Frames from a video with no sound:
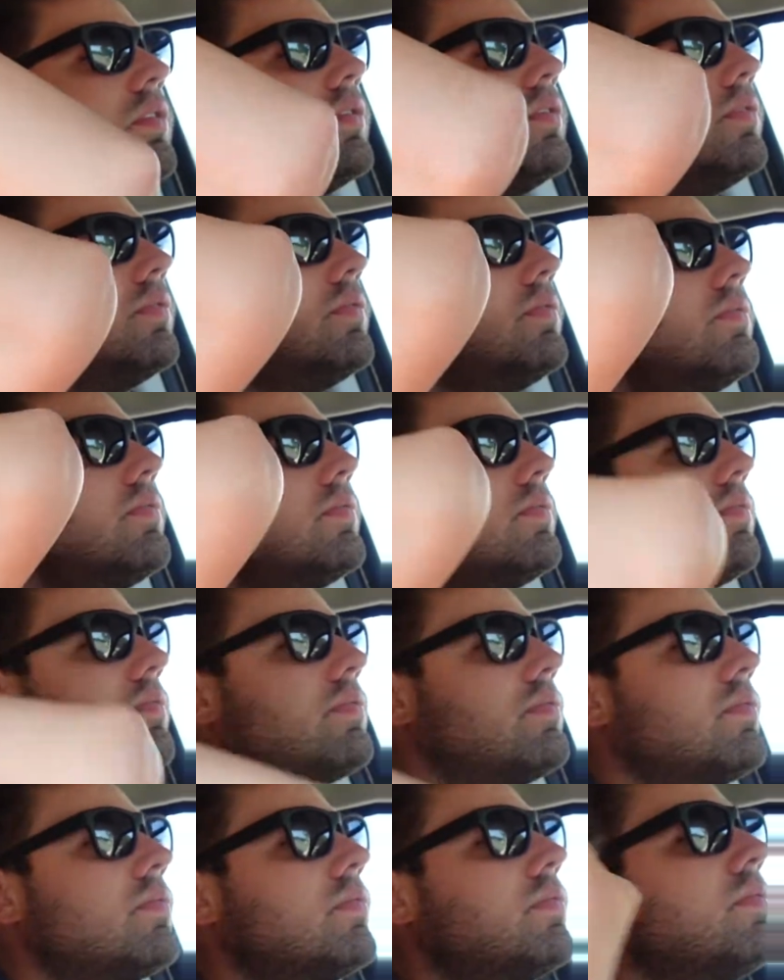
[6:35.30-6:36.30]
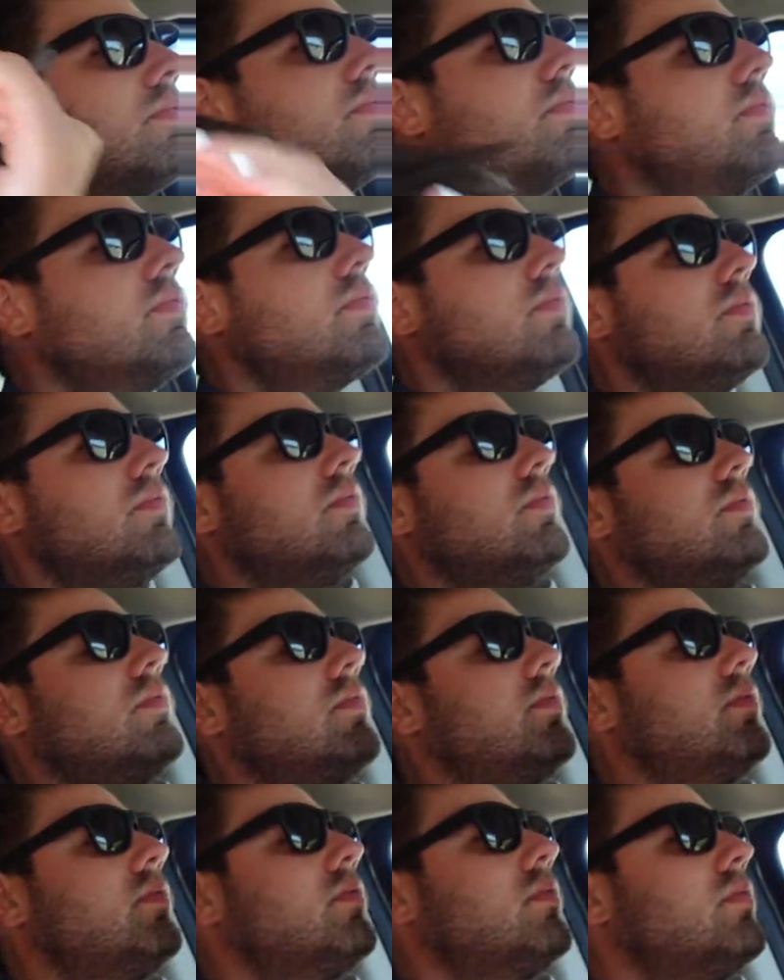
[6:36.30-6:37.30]

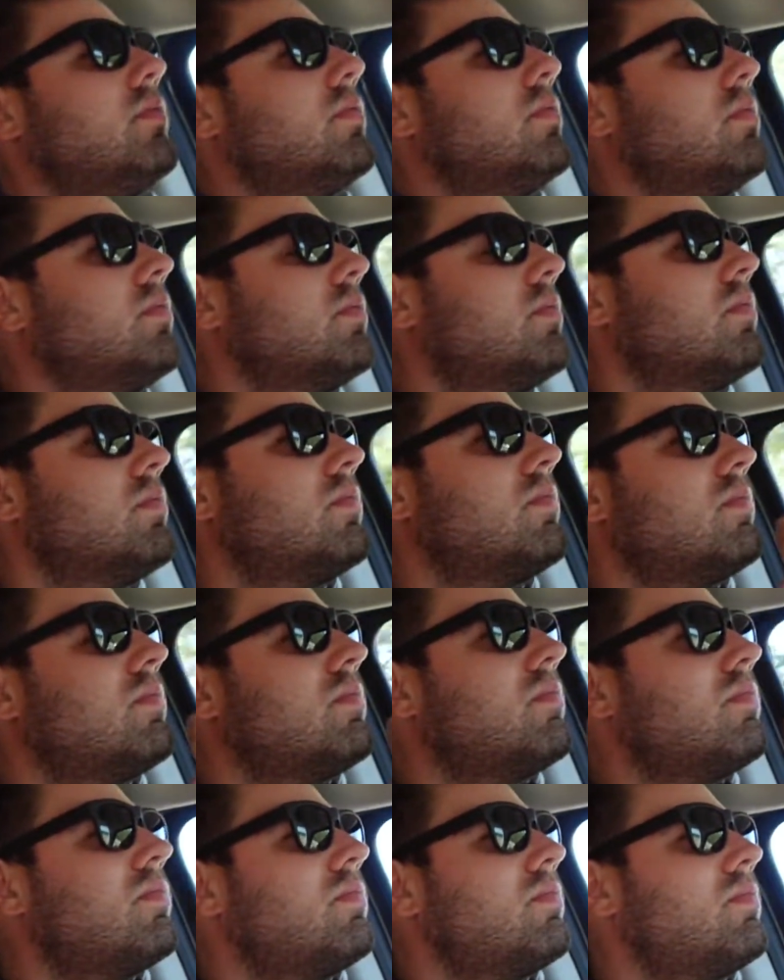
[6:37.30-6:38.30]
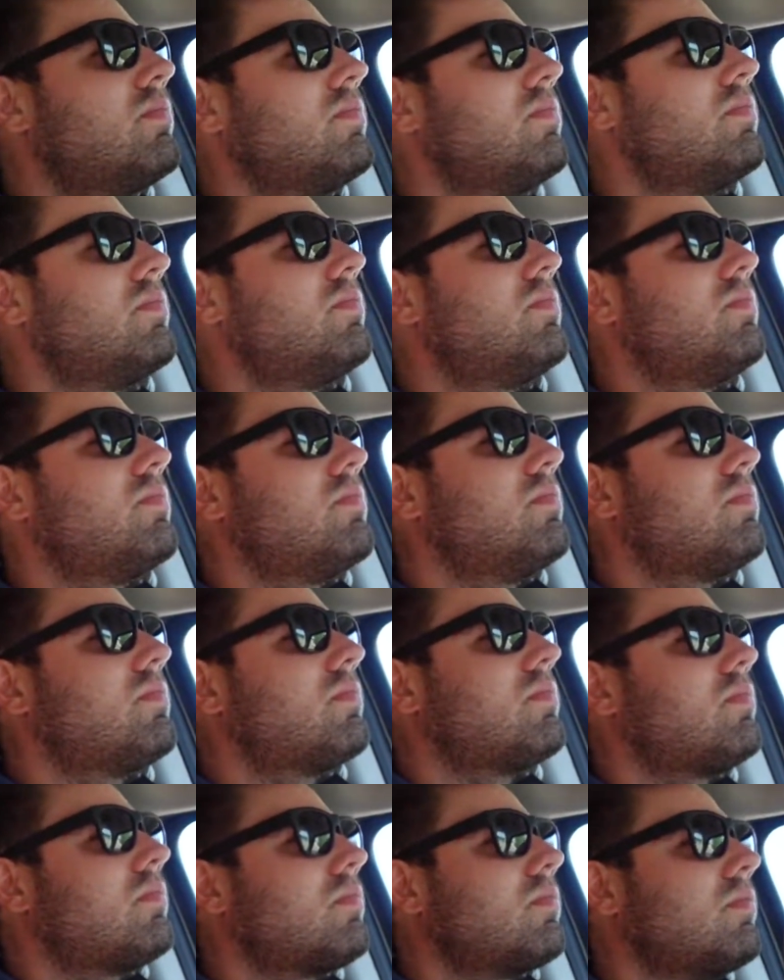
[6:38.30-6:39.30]

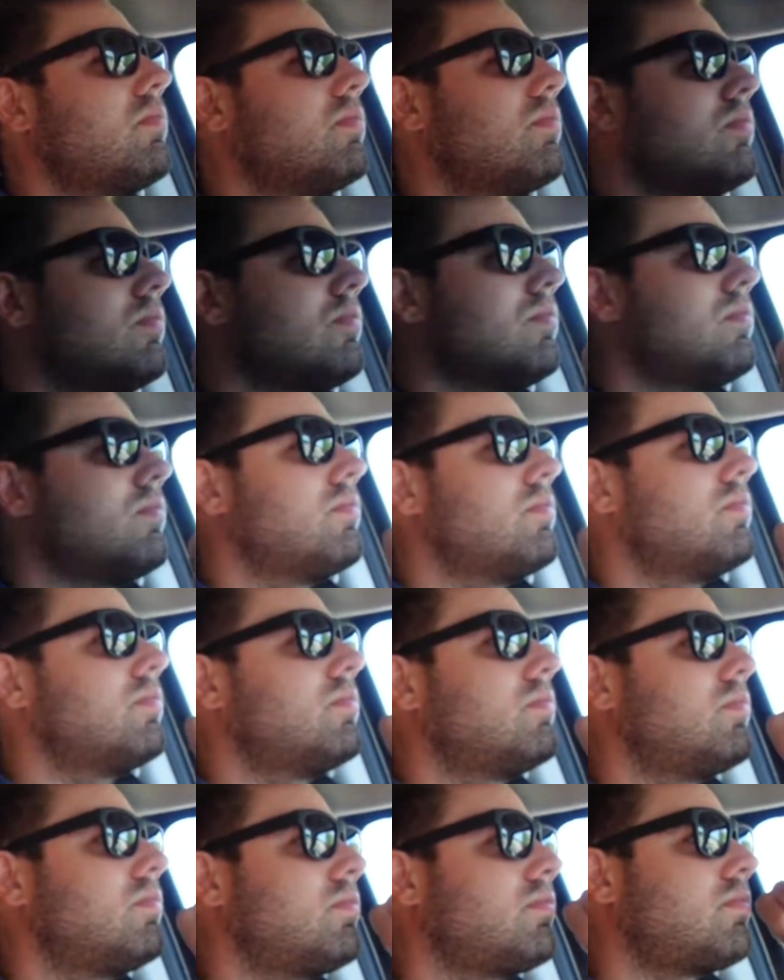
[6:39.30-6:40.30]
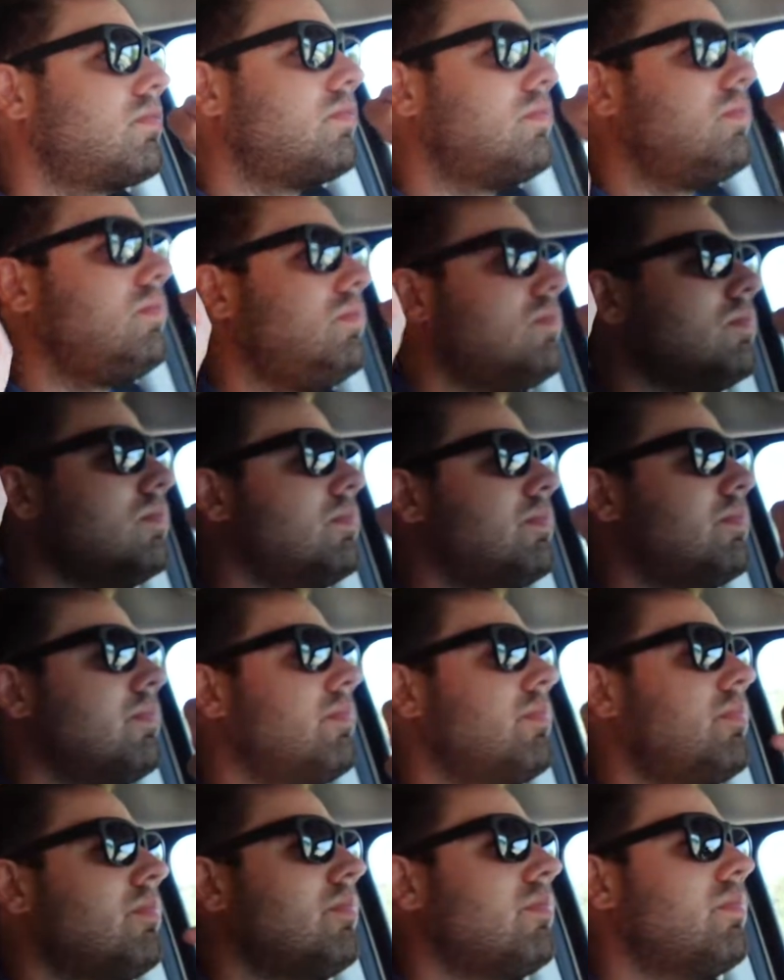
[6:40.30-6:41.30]

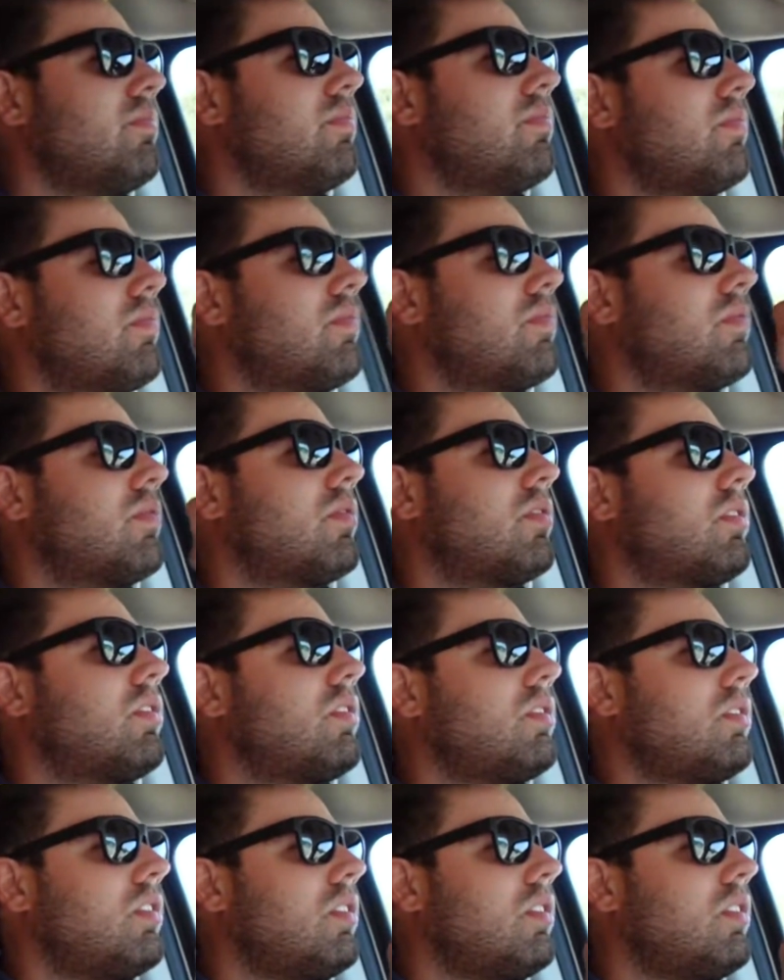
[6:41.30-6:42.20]
[no speech]